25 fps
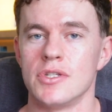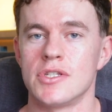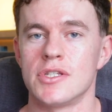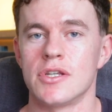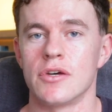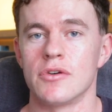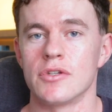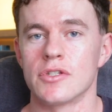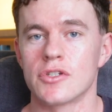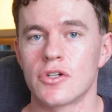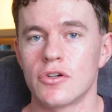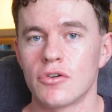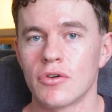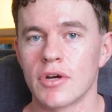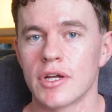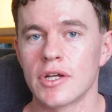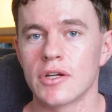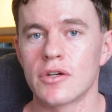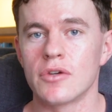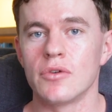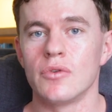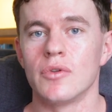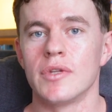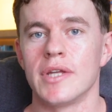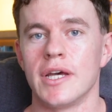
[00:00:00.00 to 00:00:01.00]
So it's
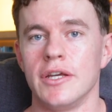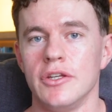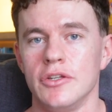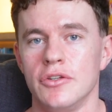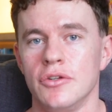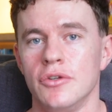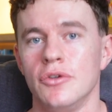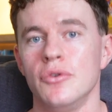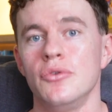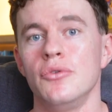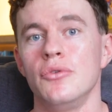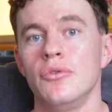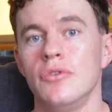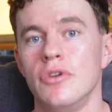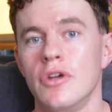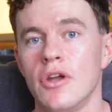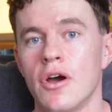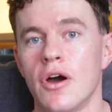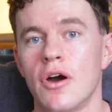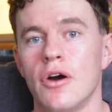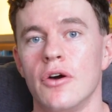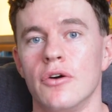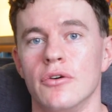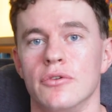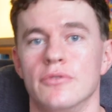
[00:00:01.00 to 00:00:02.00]
critical that you
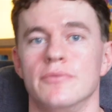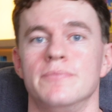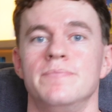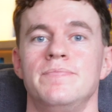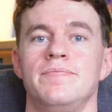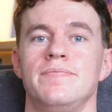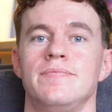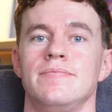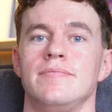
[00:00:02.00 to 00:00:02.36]
know